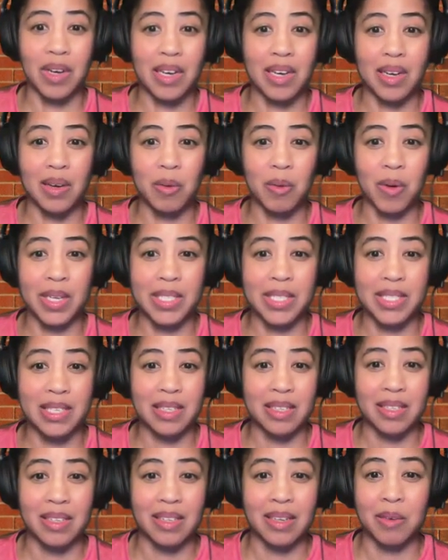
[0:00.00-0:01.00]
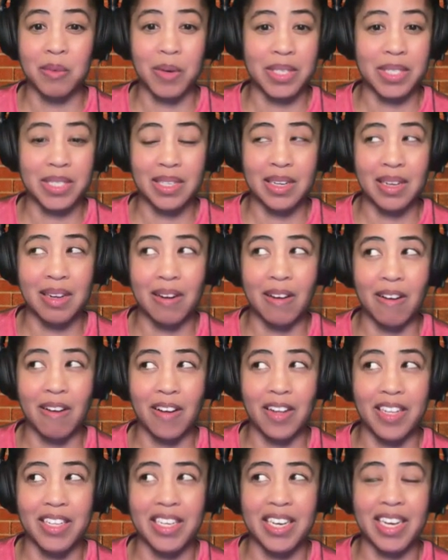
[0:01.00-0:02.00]
It wasn't at
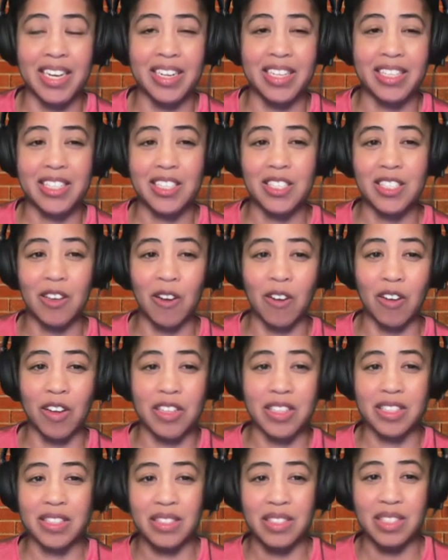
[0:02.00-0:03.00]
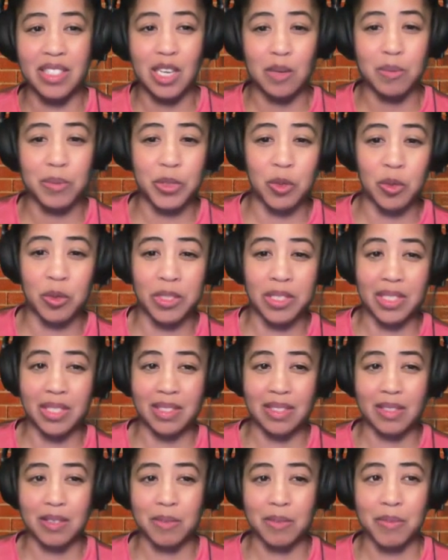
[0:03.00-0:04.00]
all. And this is all in the same school
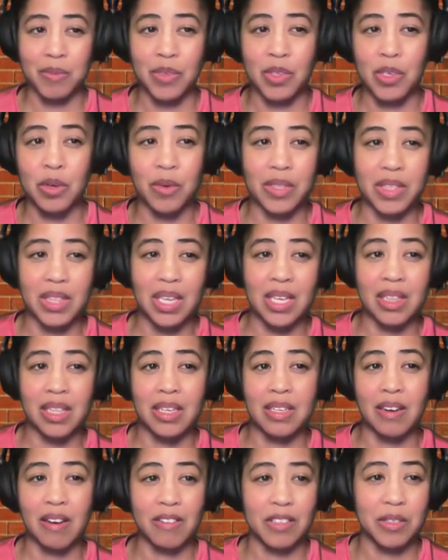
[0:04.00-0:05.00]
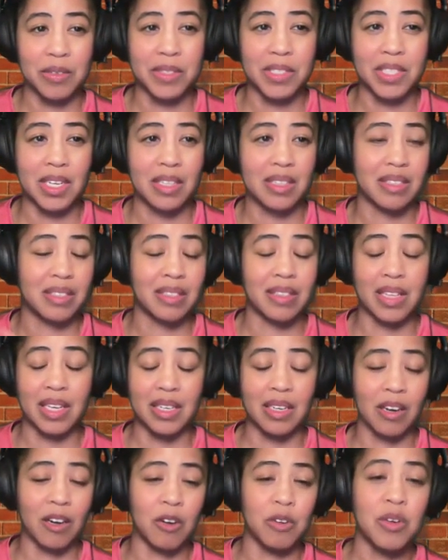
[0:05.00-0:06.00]
system. You would think they talk to each other. They
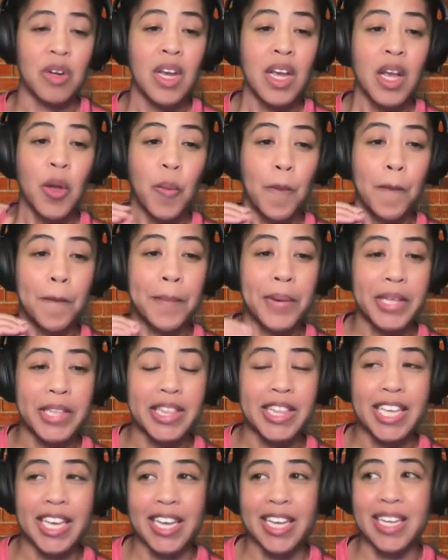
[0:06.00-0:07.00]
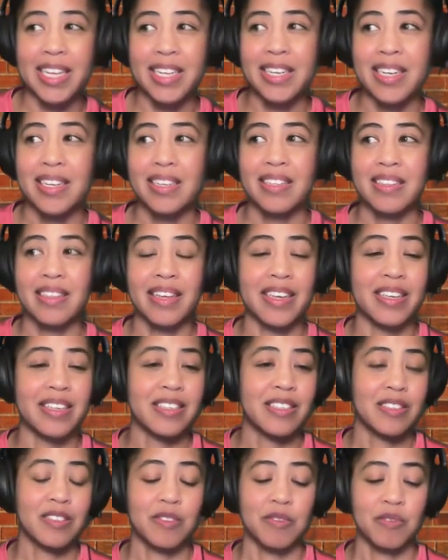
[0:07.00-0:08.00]
don't. But then, like,
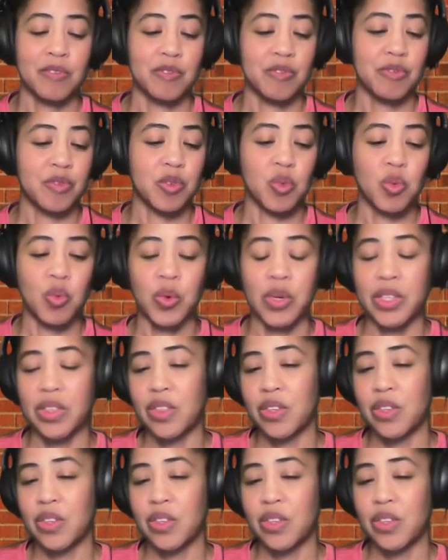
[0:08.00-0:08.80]
went